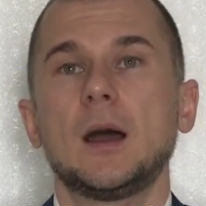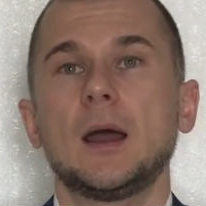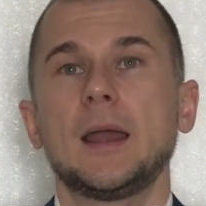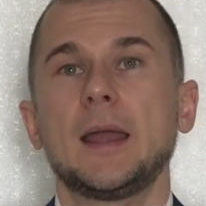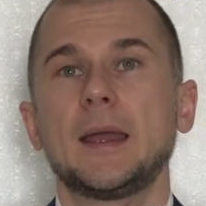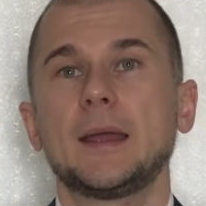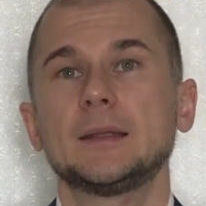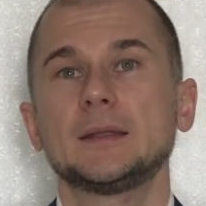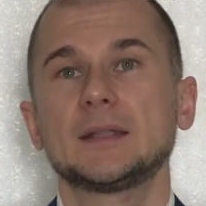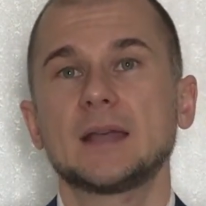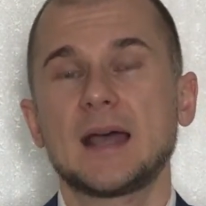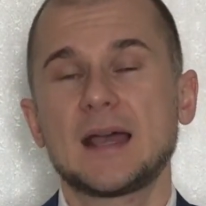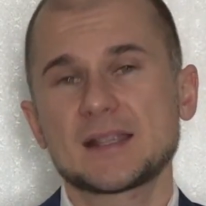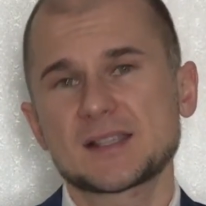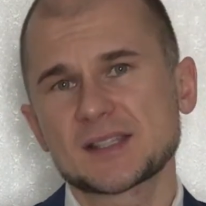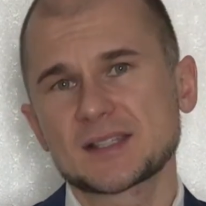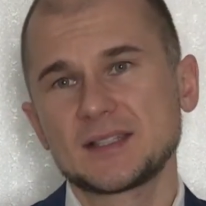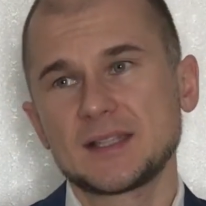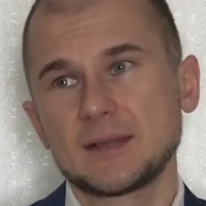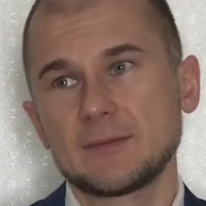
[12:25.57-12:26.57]
and
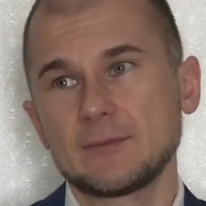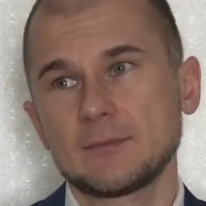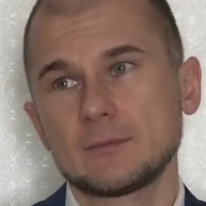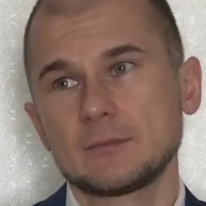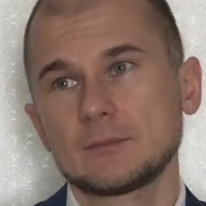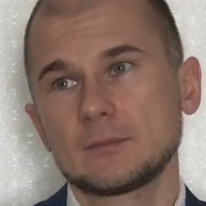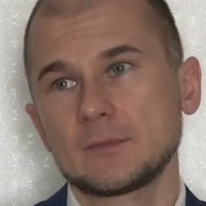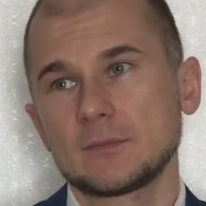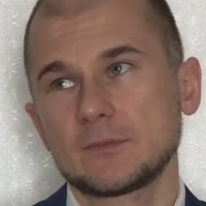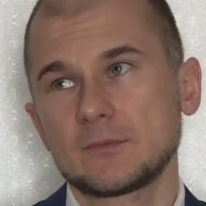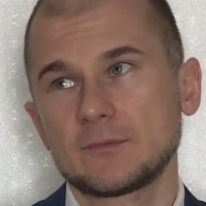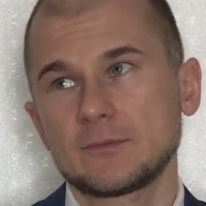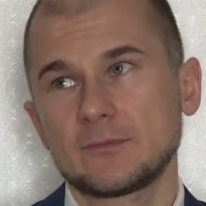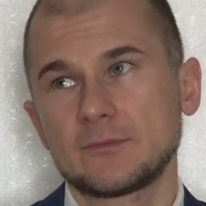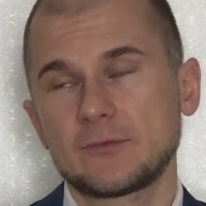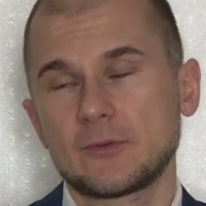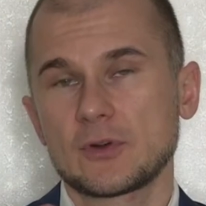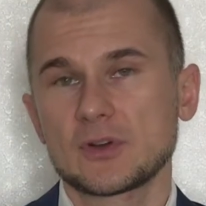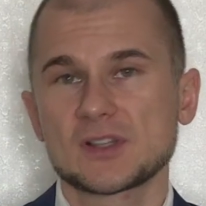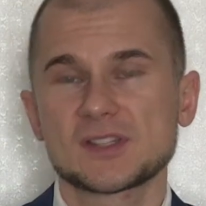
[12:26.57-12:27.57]
ask them,
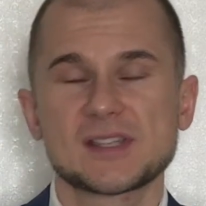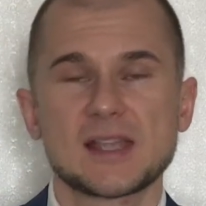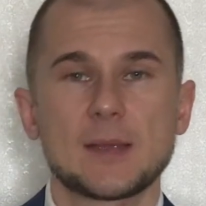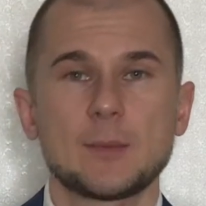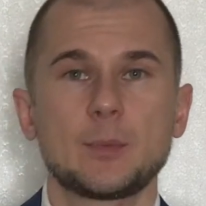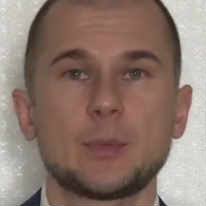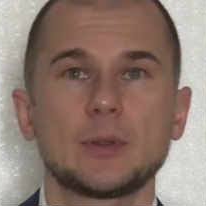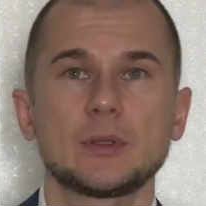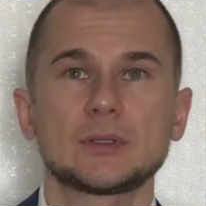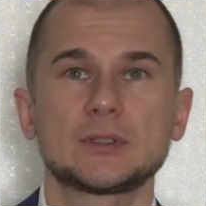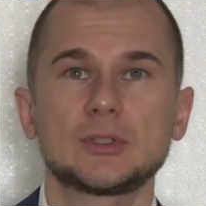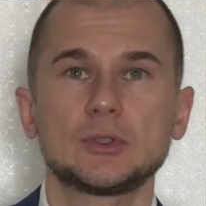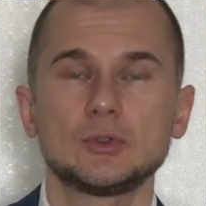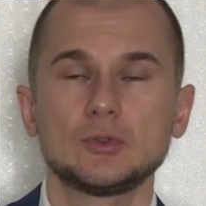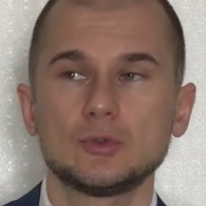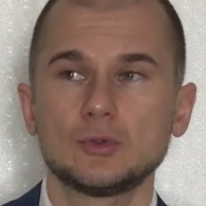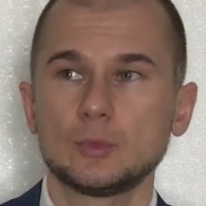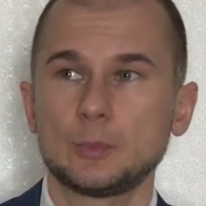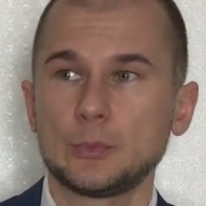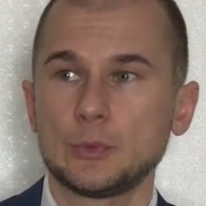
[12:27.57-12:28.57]
for example,
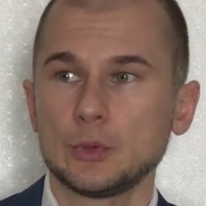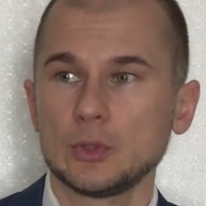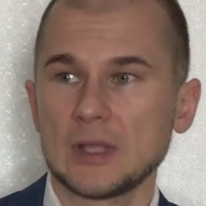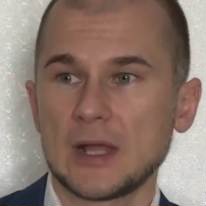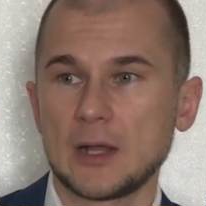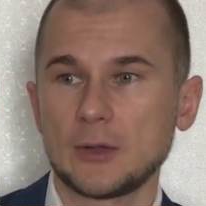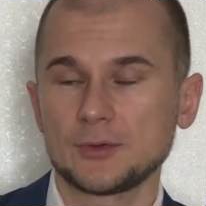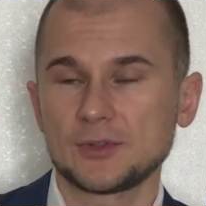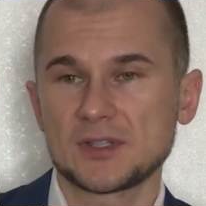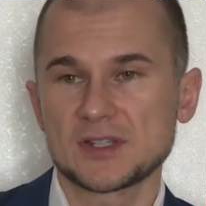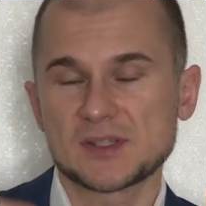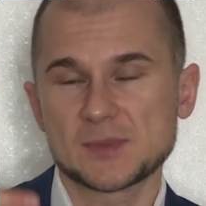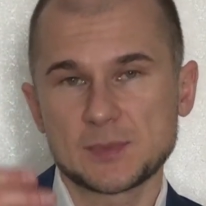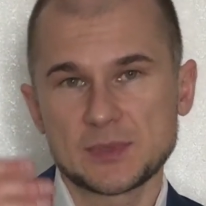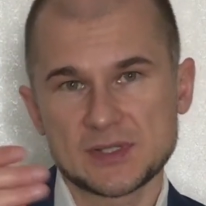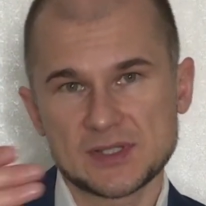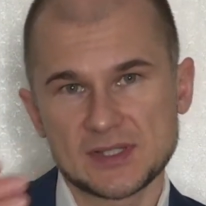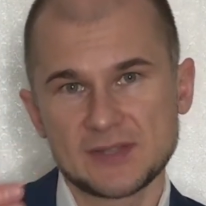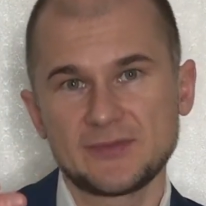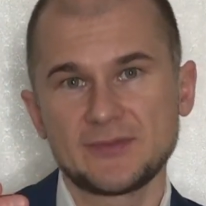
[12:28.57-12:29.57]
to pull out the
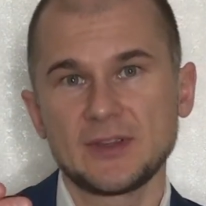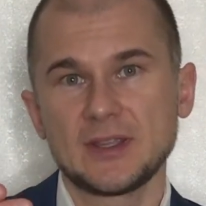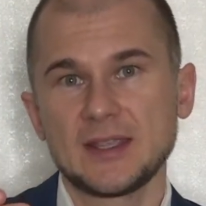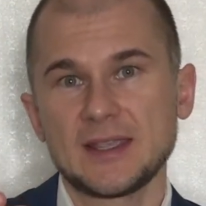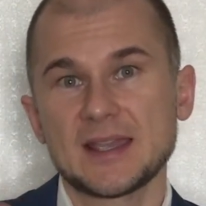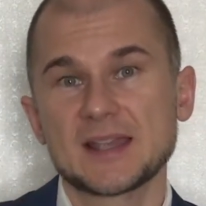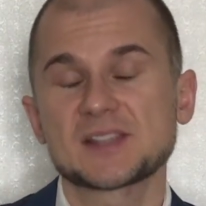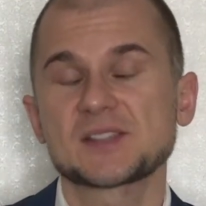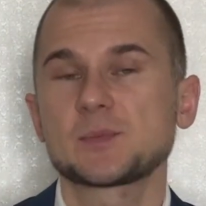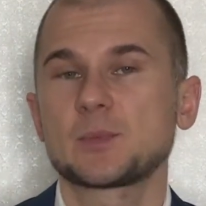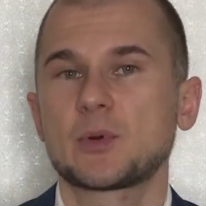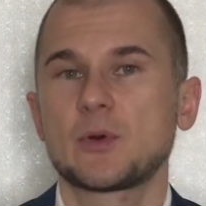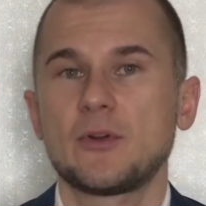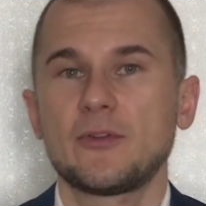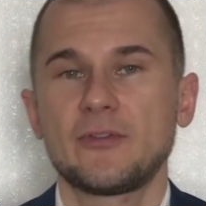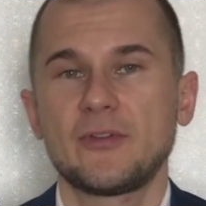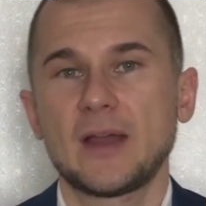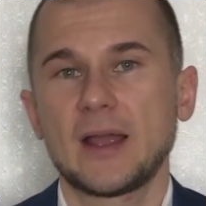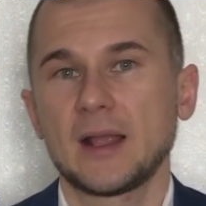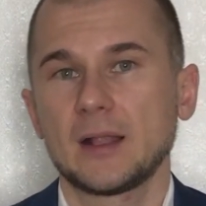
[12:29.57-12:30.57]
specific guest
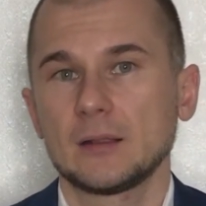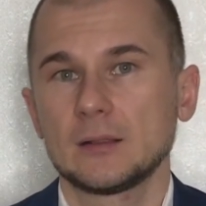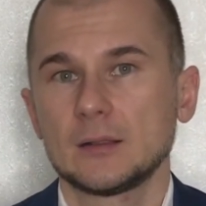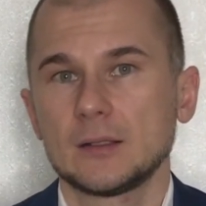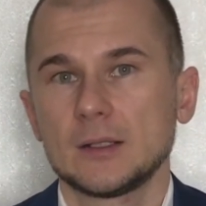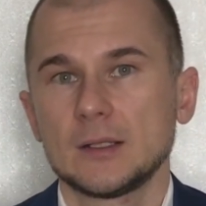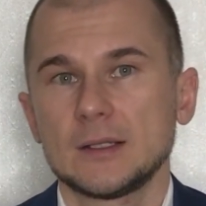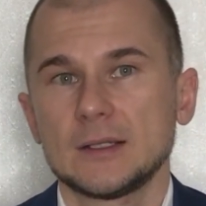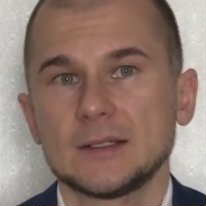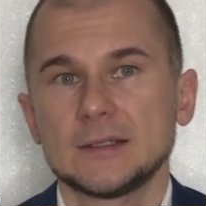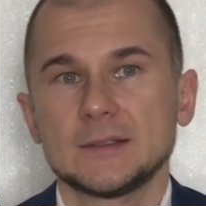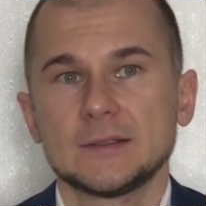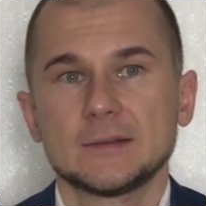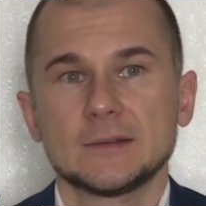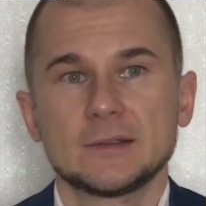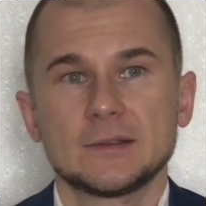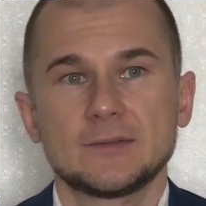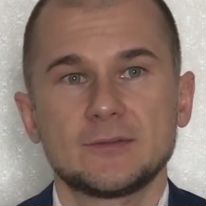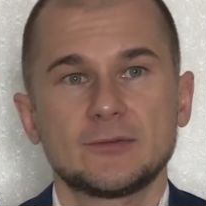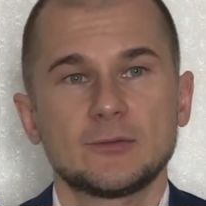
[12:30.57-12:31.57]
profile
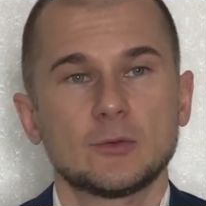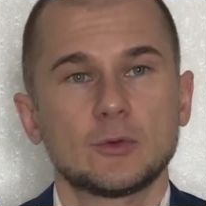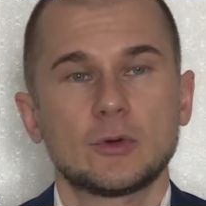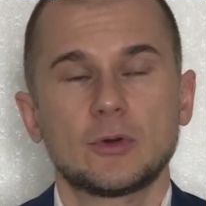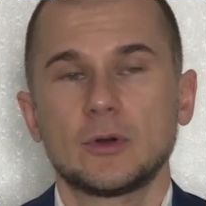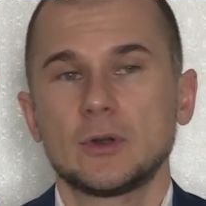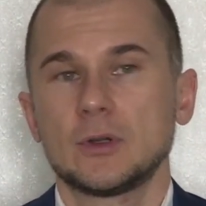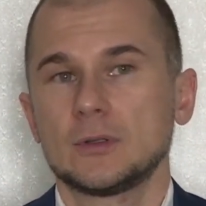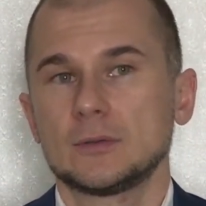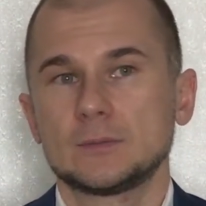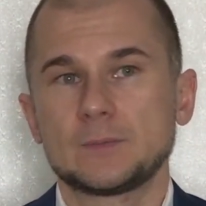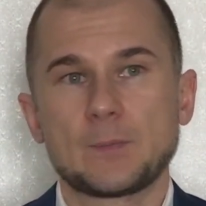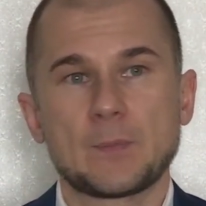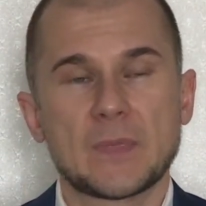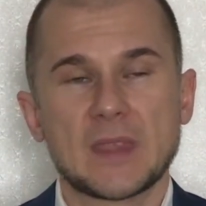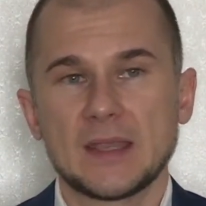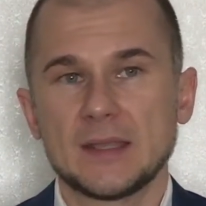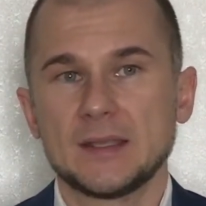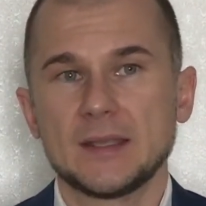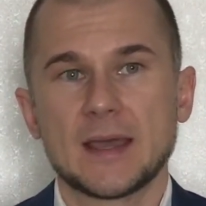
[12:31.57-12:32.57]
for
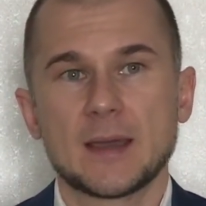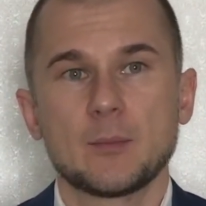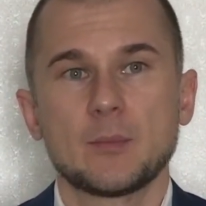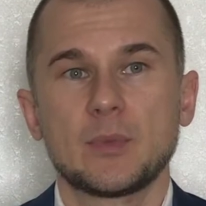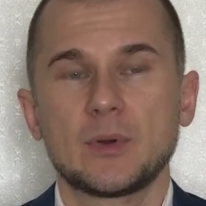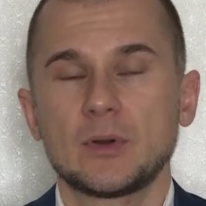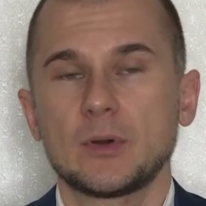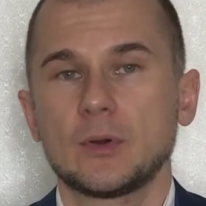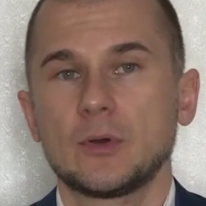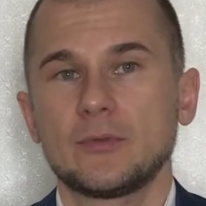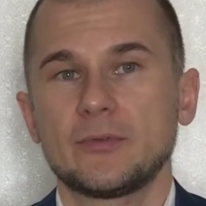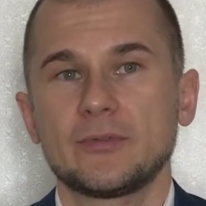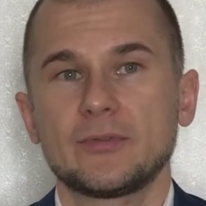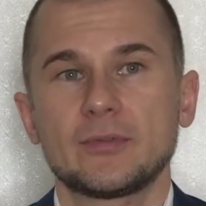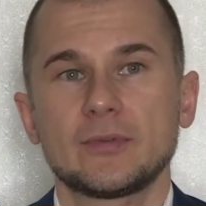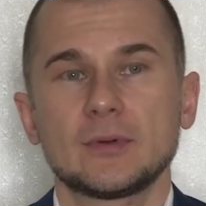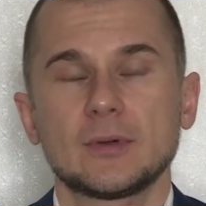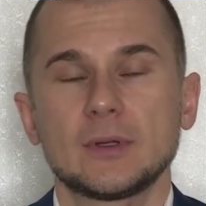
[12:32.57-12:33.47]
a number of